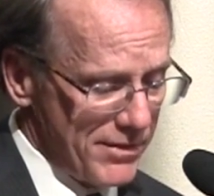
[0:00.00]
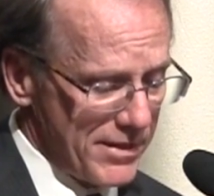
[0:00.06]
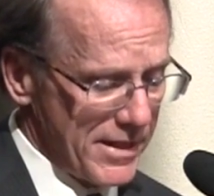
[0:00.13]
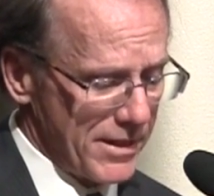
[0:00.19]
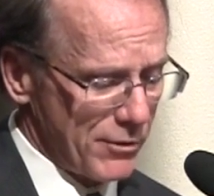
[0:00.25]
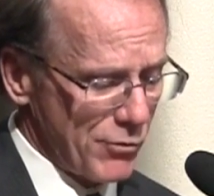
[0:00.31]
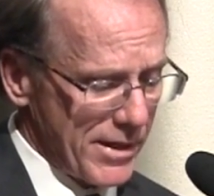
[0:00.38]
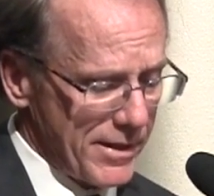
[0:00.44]

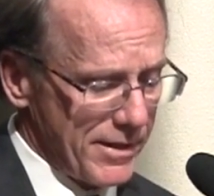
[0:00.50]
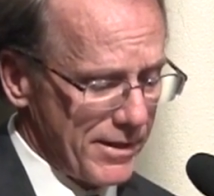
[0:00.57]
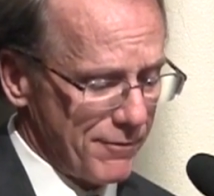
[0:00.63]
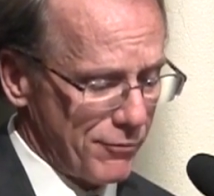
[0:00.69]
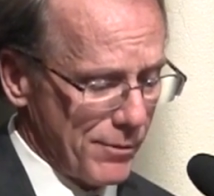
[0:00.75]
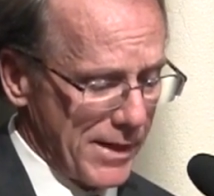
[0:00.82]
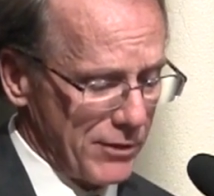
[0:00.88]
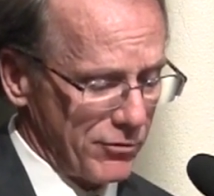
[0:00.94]
The integrated
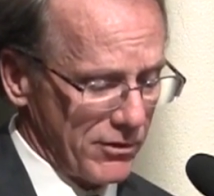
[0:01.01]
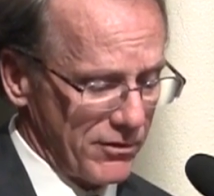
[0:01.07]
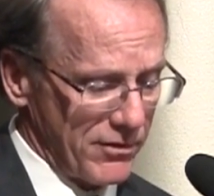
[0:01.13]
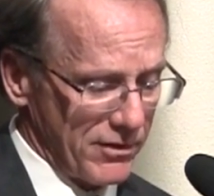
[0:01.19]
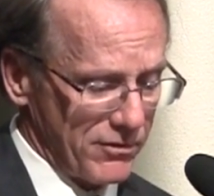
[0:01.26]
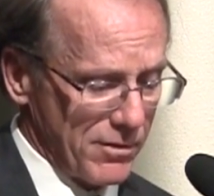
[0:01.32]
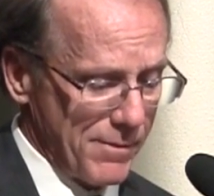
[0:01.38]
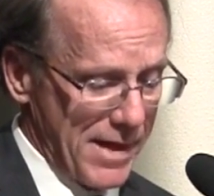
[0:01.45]
information
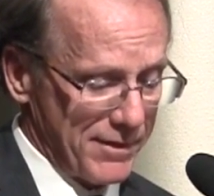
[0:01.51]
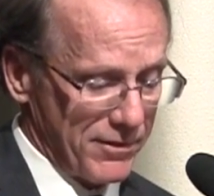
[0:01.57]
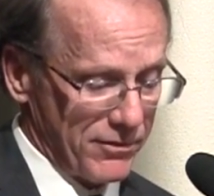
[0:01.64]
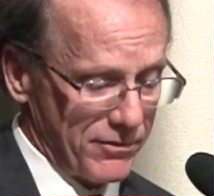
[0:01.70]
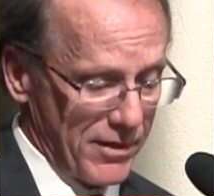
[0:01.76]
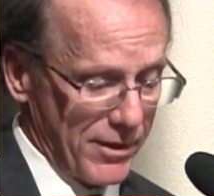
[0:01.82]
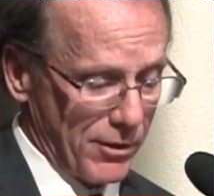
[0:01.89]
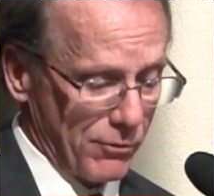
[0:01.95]
system at
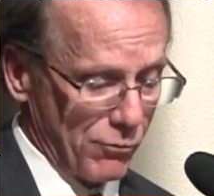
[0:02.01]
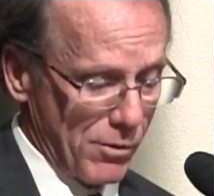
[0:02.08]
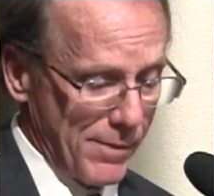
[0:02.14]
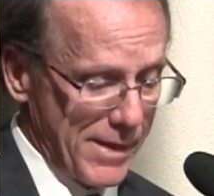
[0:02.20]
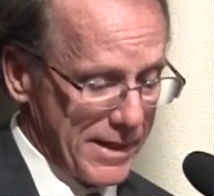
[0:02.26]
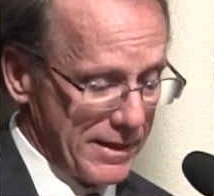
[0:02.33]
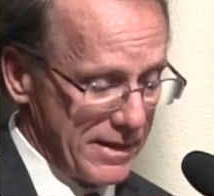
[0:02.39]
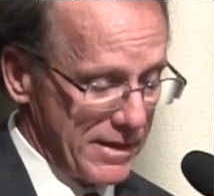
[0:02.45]
the center
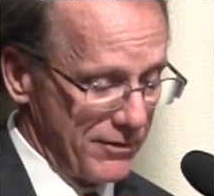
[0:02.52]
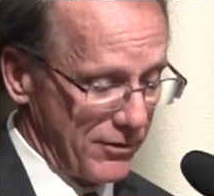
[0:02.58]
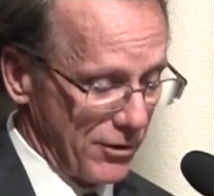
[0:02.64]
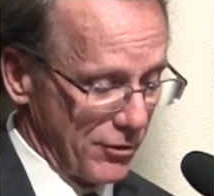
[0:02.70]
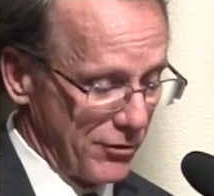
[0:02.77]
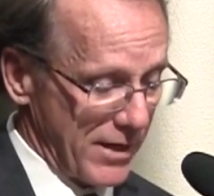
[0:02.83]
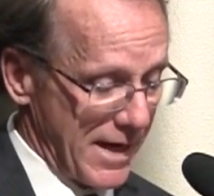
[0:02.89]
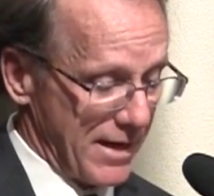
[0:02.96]
will make it
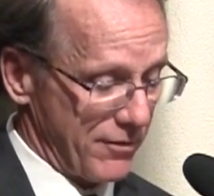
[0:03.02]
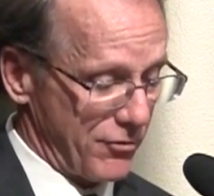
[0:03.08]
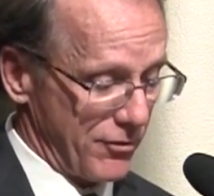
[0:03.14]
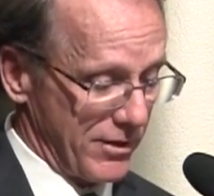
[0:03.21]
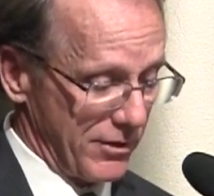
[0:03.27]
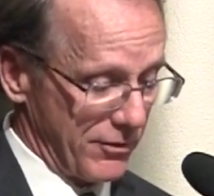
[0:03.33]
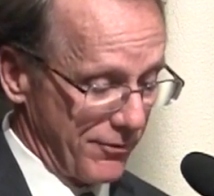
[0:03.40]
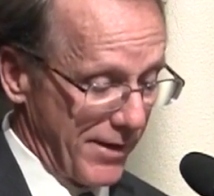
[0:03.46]
easier to
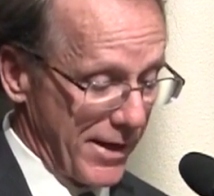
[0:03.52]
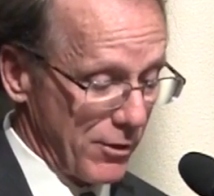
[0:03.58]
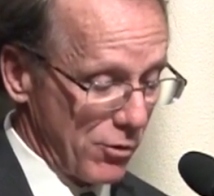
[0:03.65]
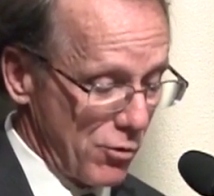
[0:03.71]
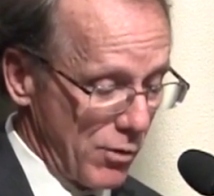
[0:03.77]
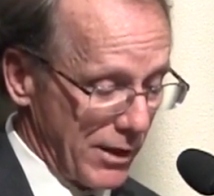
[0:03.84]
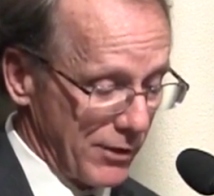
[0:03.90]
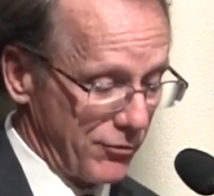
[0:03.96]
answer these
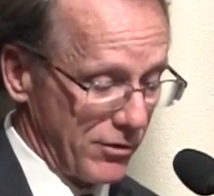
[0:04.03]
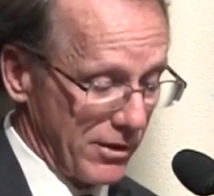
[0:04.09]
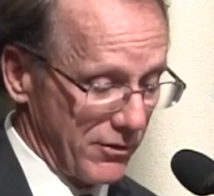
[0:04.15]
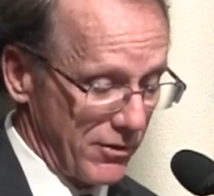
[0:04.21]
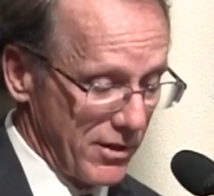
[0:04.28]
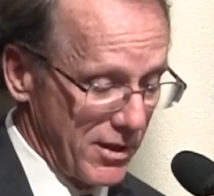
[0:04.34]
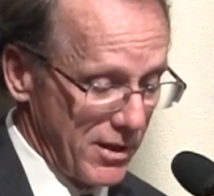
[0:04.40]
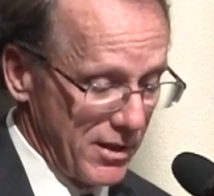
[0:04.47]
vital
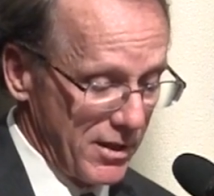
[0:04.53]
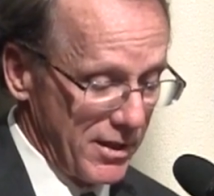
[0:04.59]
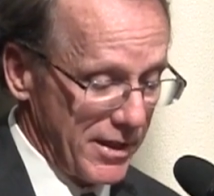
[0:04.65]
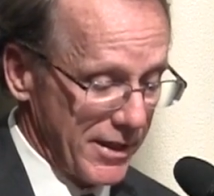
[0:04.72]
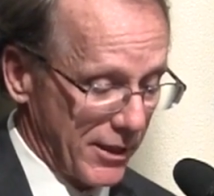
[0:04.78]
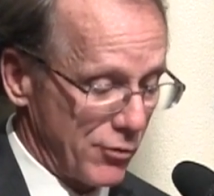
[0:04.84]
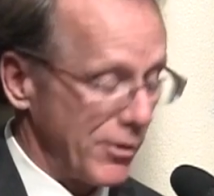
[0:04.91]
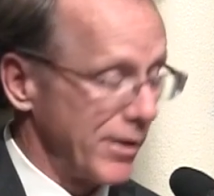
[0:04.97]
questions
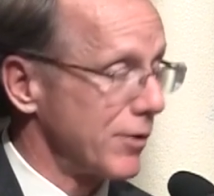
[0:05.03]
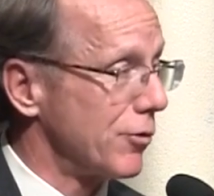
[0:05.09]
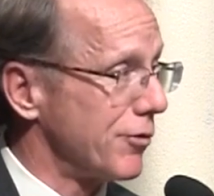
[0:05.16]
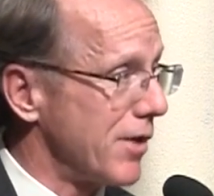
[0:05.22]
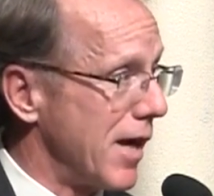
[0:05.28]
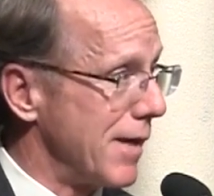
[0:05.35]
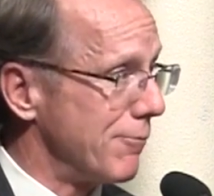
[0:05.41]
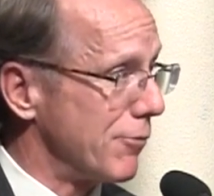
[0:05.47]
in a
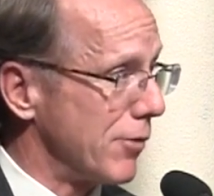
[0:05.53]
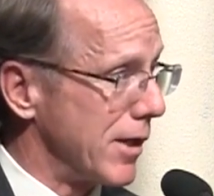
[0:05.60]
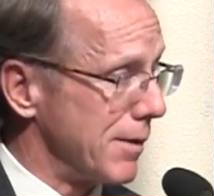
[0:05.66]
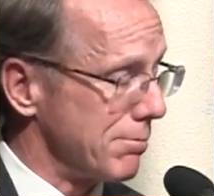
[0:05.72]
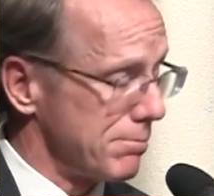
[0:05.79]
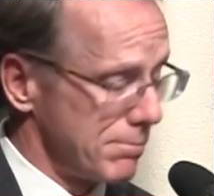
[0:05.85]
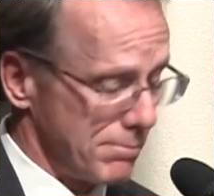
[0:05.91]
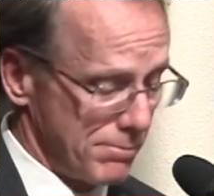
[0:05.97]
critical time
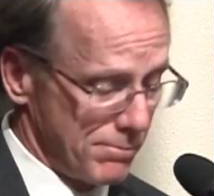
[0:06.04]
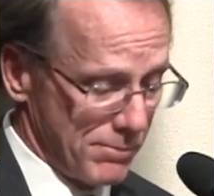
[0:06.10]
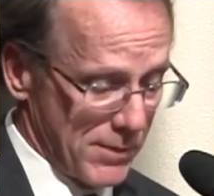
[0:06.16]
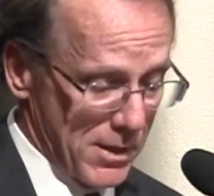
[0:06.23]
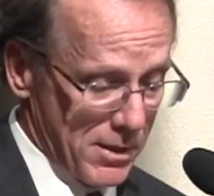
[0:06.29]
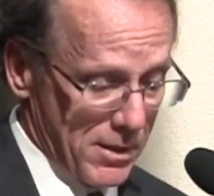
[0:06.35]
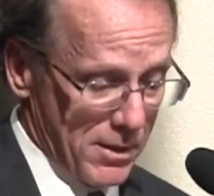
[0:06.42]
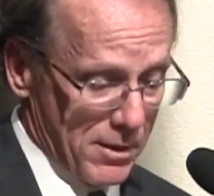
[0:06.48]
frame
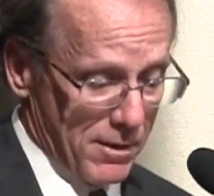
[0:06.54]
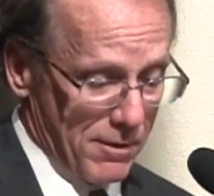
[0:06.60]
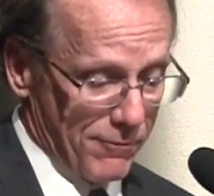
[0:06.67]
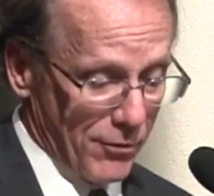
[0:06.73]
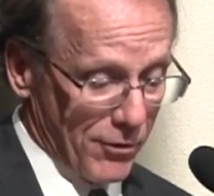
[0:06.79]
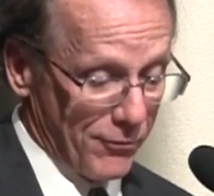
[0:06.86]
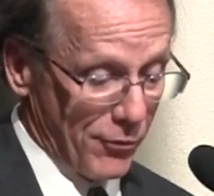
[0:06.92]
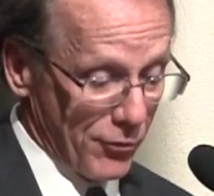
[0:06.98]

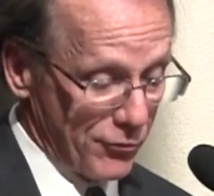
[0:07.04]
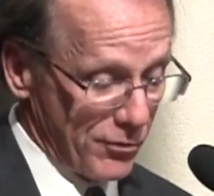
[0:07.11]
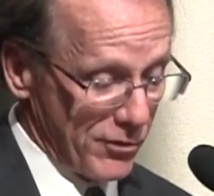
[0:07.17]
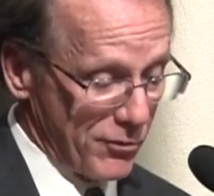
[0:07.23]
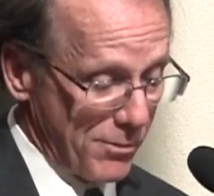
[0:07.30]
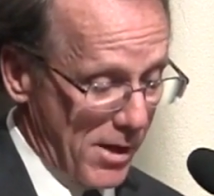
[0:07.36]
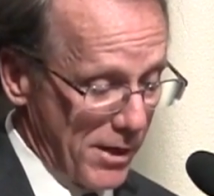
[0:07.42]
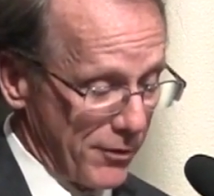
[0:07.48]
for the first
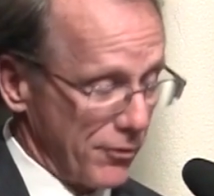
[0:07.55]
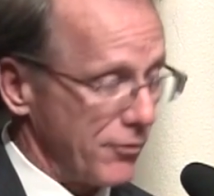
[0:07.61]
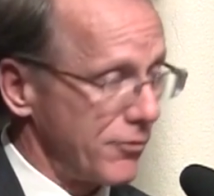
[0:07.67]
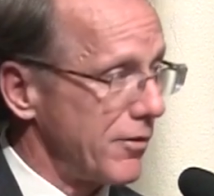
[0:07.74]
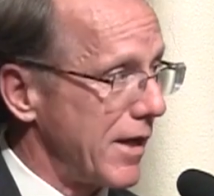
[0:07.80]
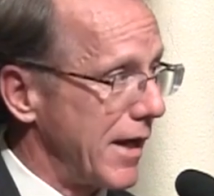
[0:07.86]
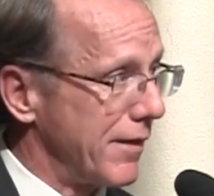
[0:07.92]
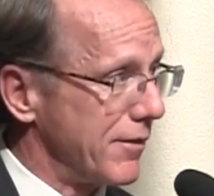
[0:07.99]

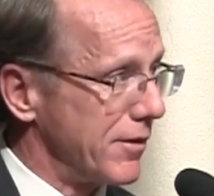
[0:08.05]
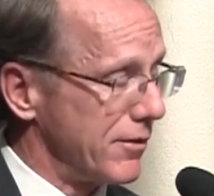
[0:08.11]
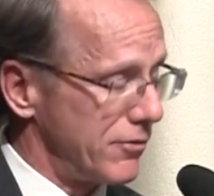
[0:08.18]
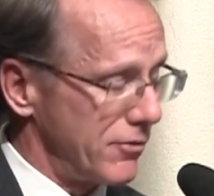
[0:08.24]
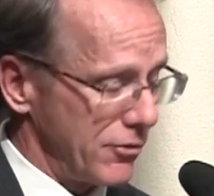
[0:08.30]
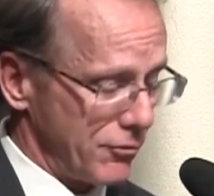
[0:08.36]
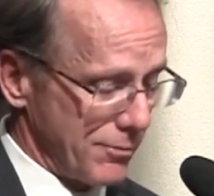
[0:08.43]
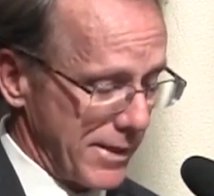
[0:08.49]
responders and the
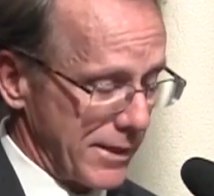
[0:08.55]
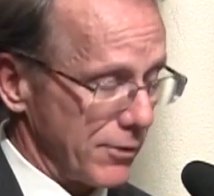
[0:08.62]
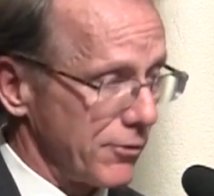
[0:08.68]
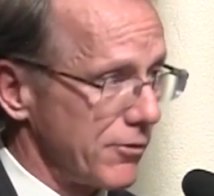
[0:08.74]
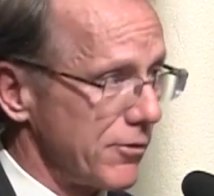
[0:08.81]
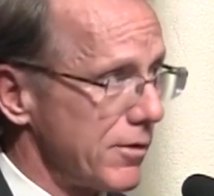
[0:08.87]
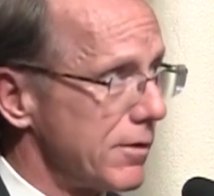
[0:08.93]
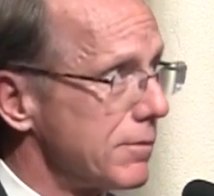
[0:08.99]
decision
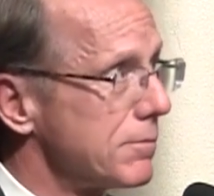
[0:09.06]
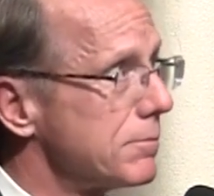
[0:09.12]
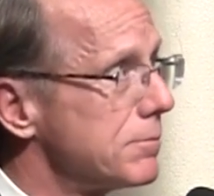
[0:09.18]
makers.